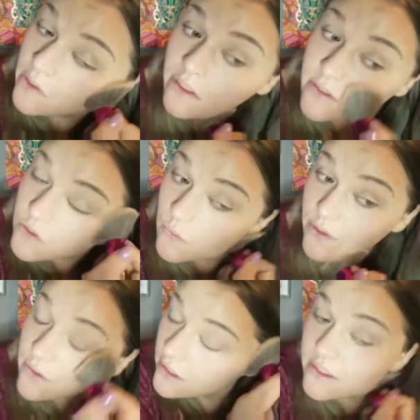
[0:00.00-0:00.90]
is where
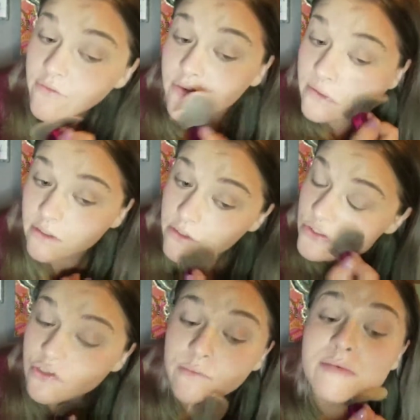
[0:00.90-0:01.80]
they definitely
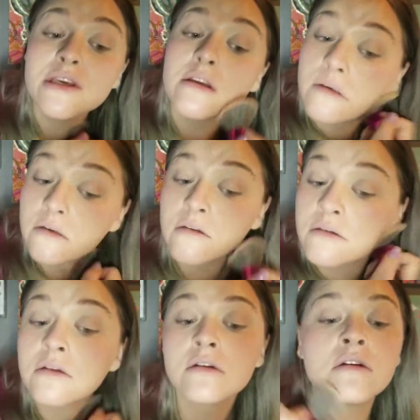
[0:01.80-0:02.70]
should be,
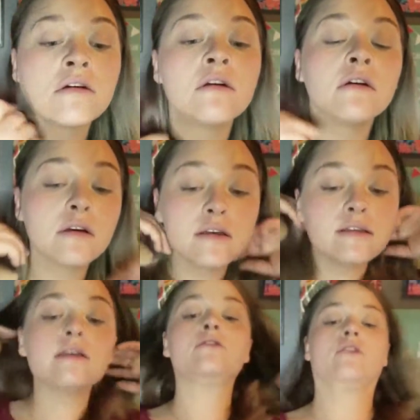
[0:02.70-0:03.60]
because
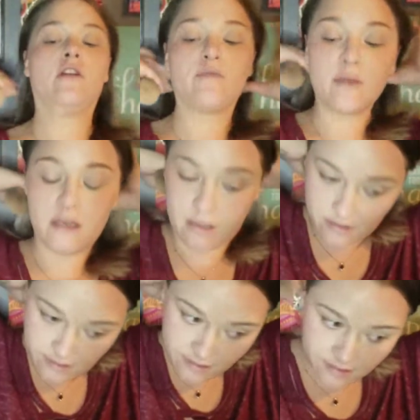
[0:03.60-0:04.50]
they drive me
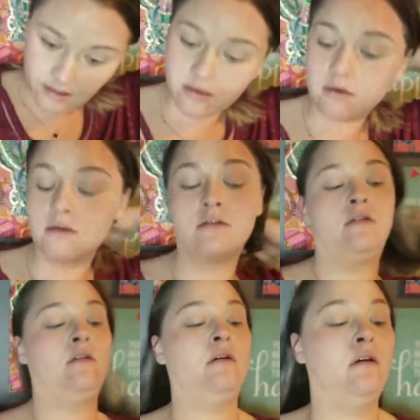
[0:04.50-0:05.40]
nuts.
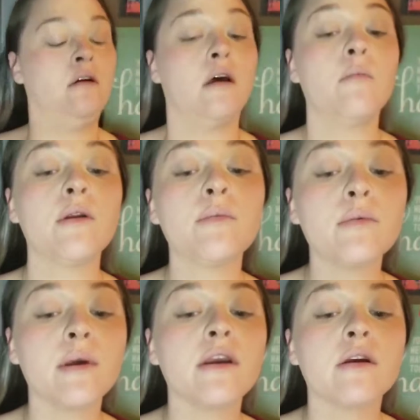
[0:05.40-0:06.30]
I'm gonna put
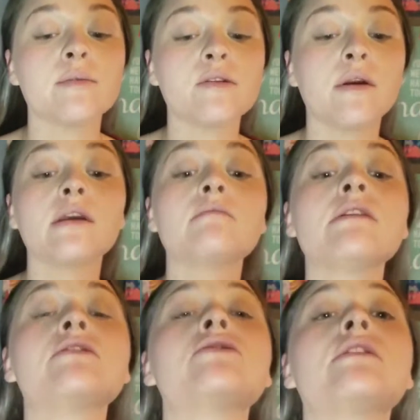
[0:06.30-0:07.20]
my hair up so I can
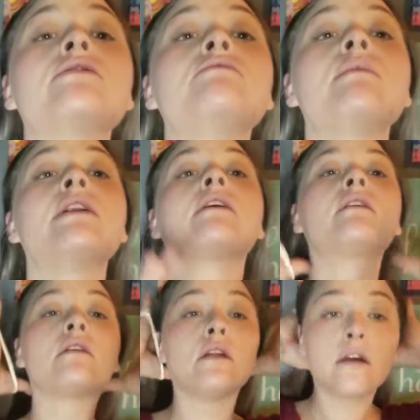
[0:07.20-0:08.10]
make sure I do my
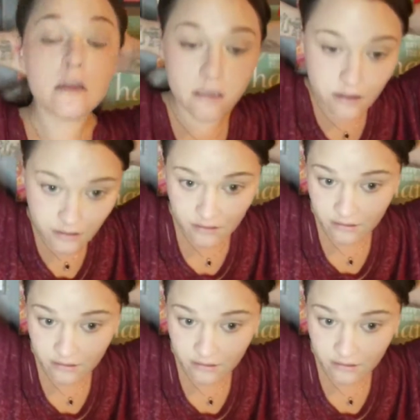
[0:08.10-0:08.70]
neckline